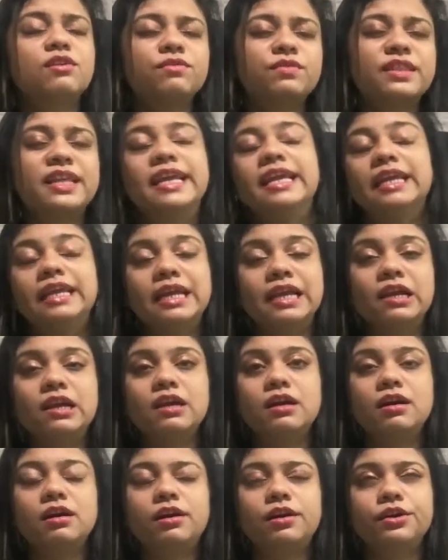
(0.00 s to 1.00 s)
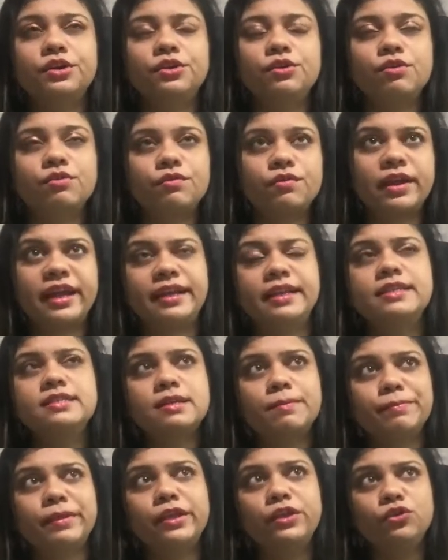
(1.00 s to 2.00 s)
thinking, writing
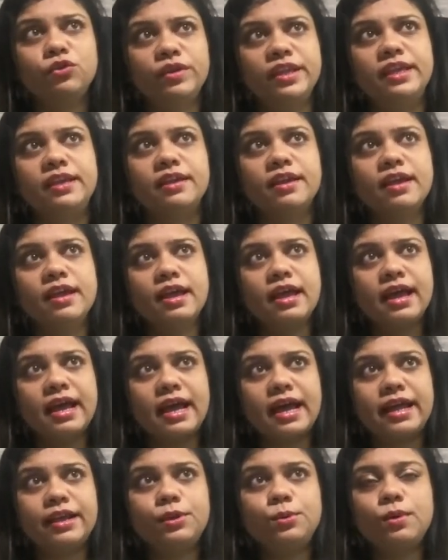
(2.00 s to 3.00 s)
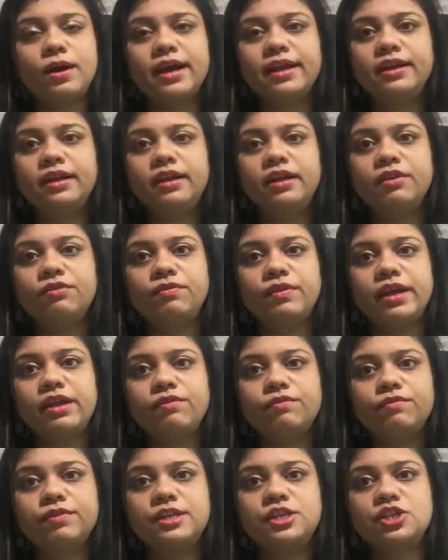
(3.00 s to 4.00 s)
something unique, and you identify
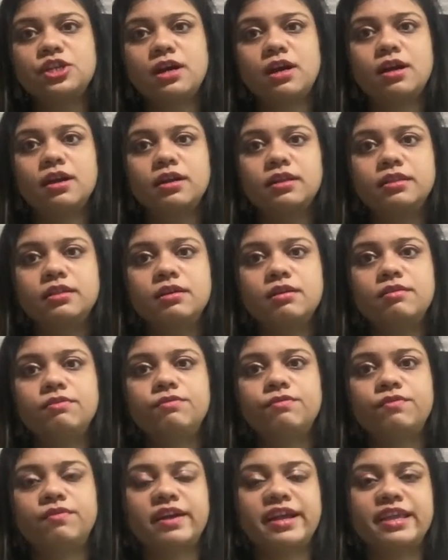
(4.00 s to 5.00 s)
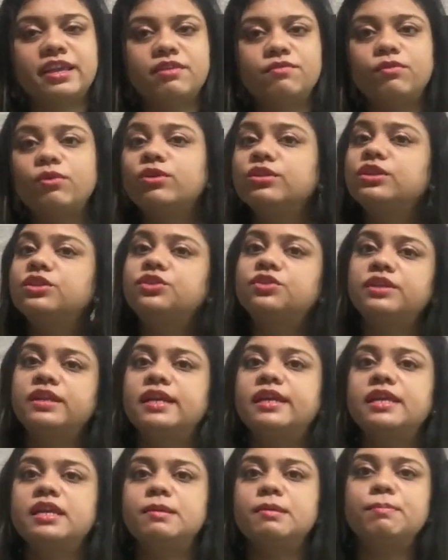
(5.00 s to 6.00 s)
which are the 5 or the
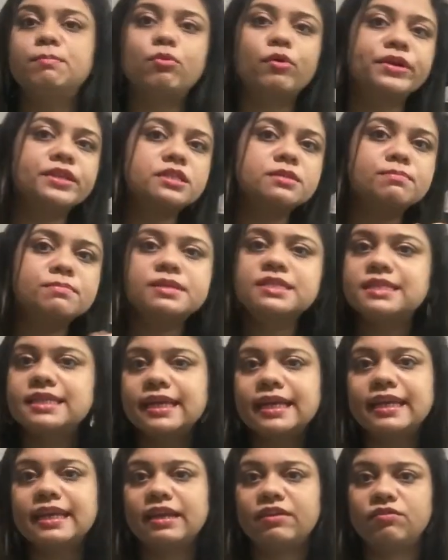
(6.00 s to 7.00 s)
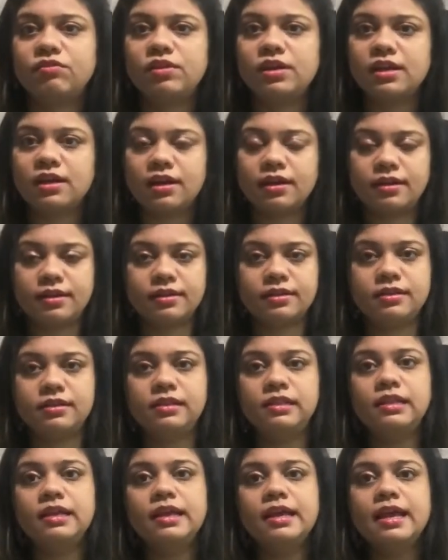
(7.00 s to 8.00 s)
3 key points missing in every
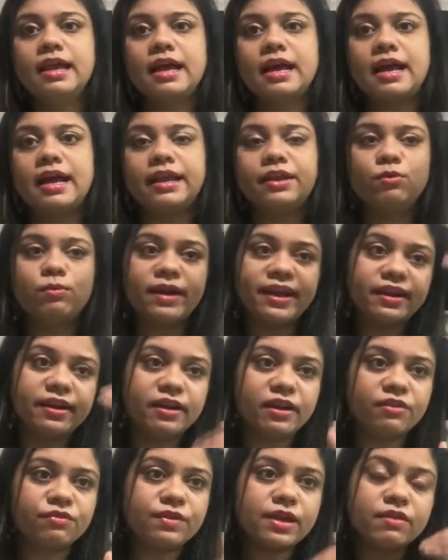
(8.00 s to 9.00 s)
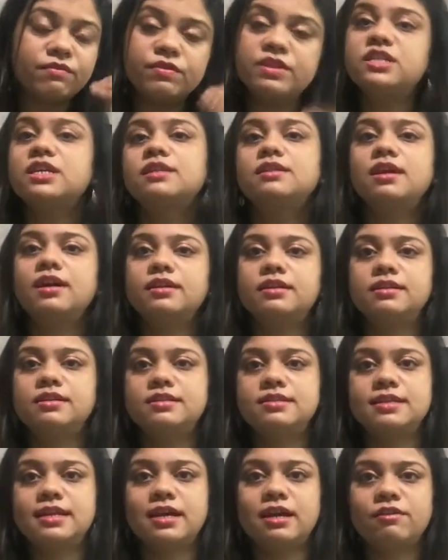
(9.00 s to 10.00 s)
article, and you identify which are the
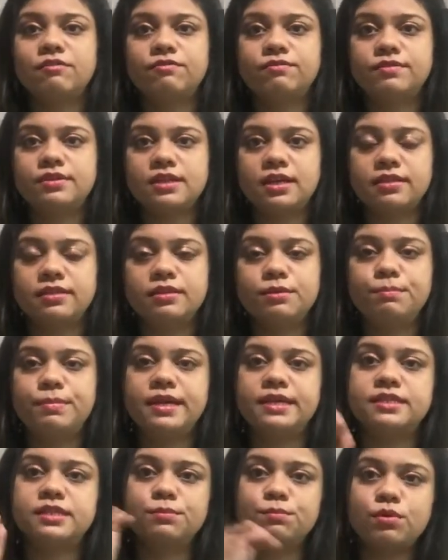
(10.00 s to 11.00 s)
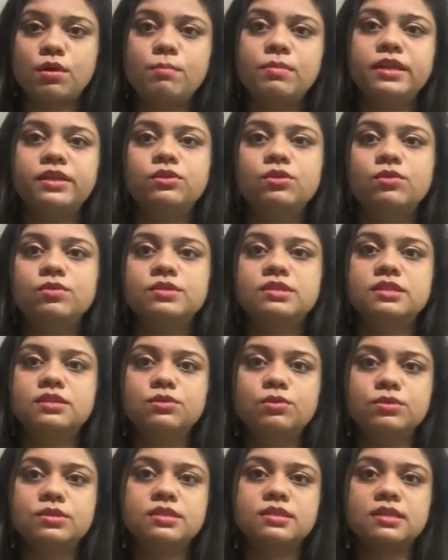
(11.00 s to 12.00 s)
articles that have done the best, and probably
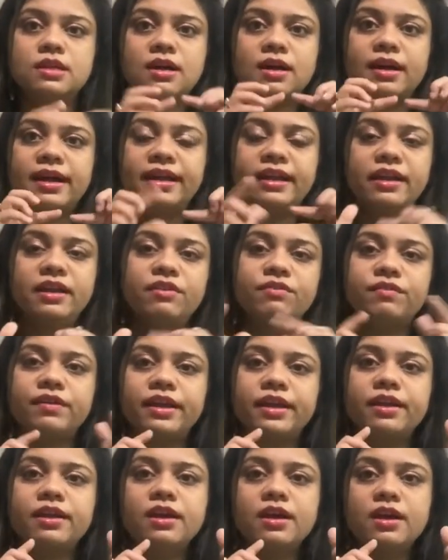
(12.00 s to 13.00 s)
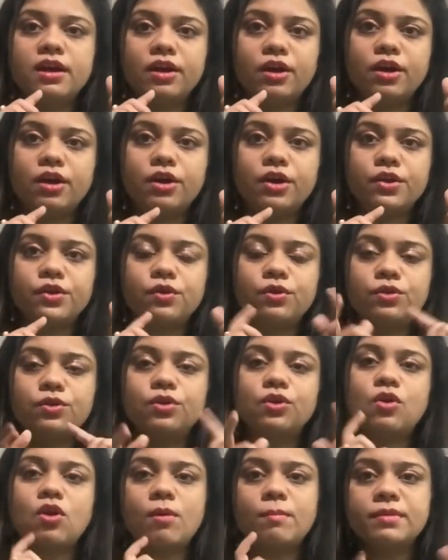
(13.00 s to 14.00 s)
those identify the
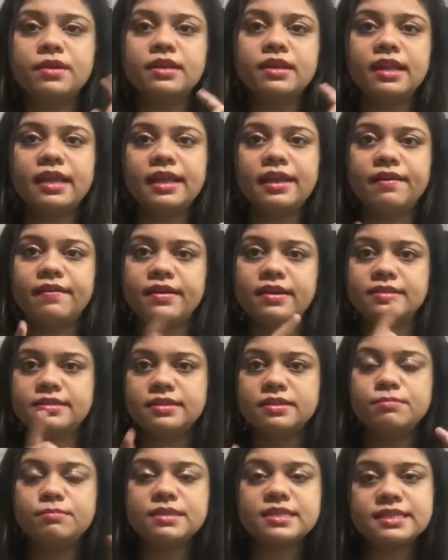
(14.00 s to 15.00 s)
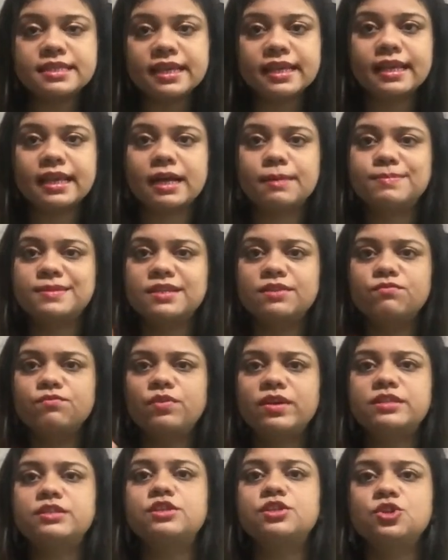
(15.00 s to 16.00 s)
common areas and the missing gaps. And
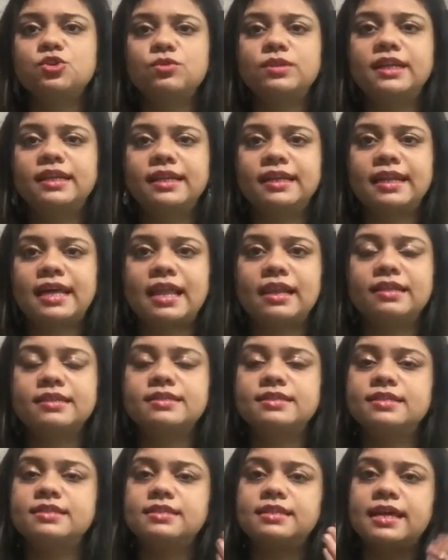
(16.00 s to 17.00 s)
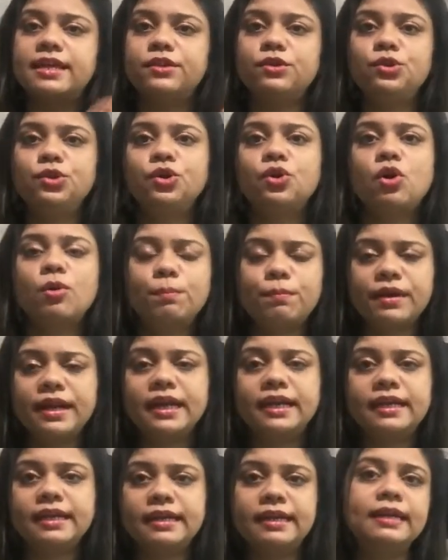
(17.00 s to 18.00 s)
once you do that analysis and you
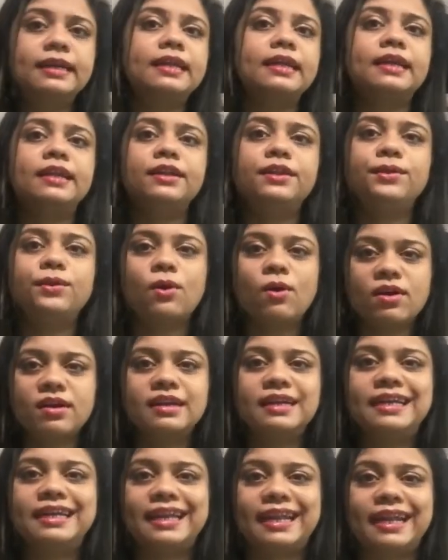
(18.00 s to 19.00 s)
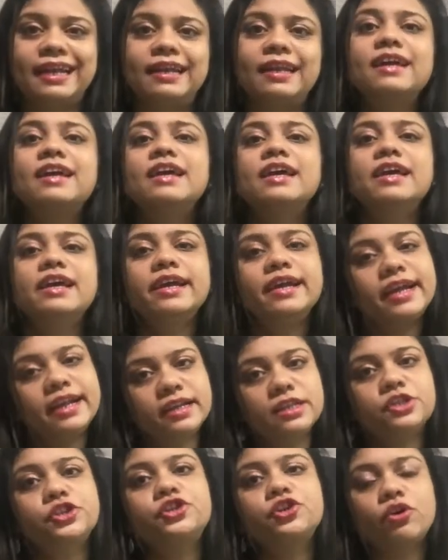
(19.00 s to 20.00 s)
incorporate it in your content,
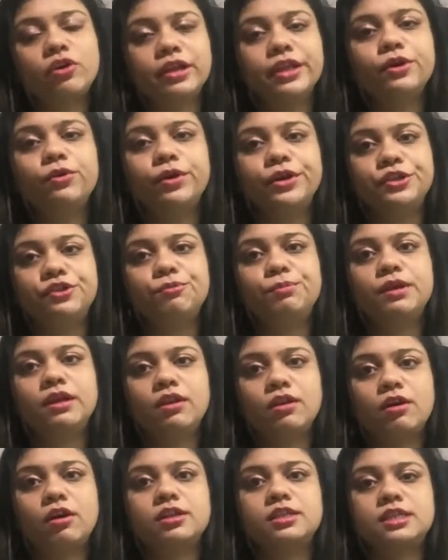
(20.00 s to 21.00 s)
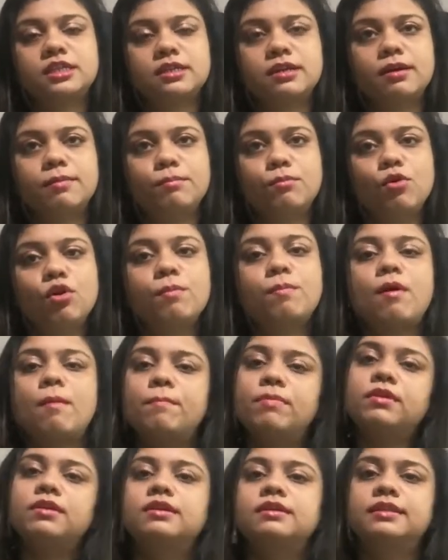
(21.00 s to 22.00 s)
it is surely going to be a lot more
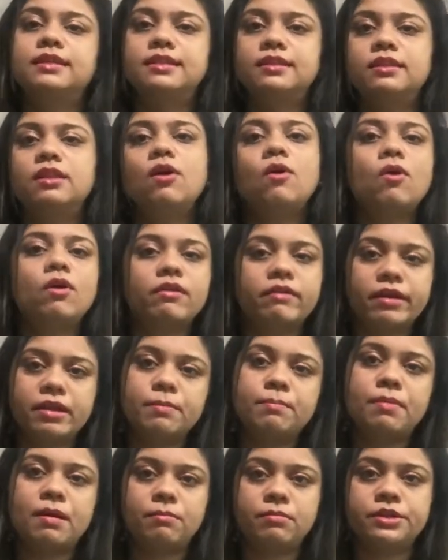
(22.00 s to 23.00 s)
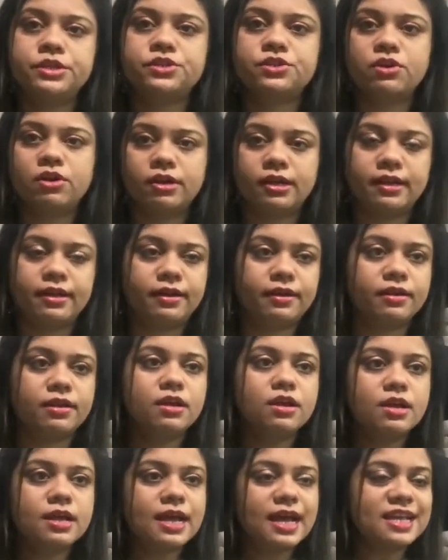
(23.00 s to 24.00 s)
popular than the already published content.
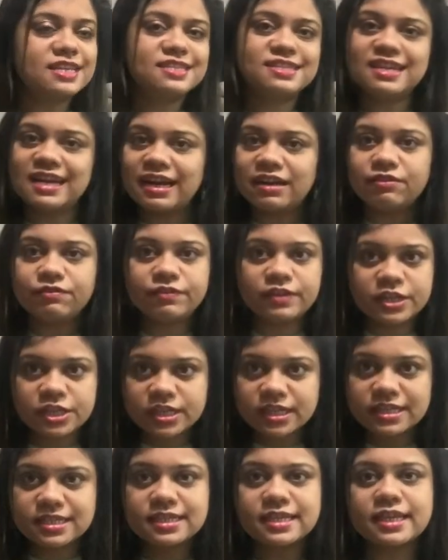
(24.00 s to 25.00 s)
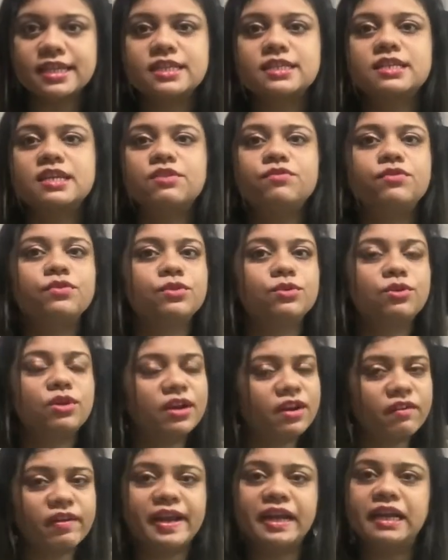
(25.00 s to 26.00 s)
As Rand Fishkin says, if you
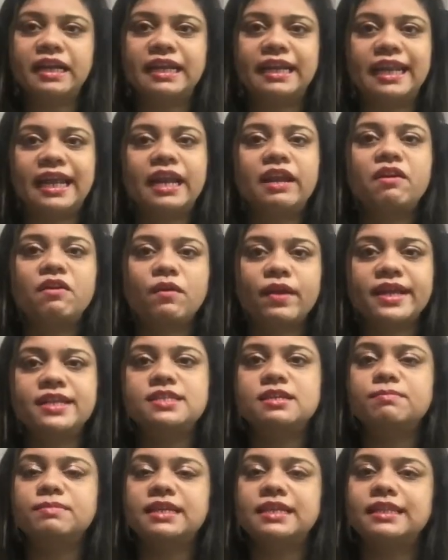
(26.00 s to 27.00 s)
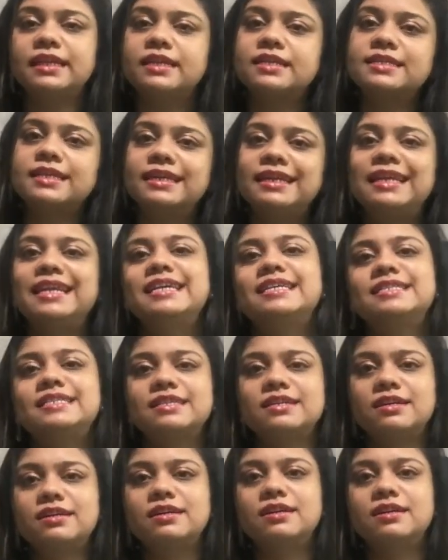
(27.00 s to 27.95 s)
gotta write content, write something that is at least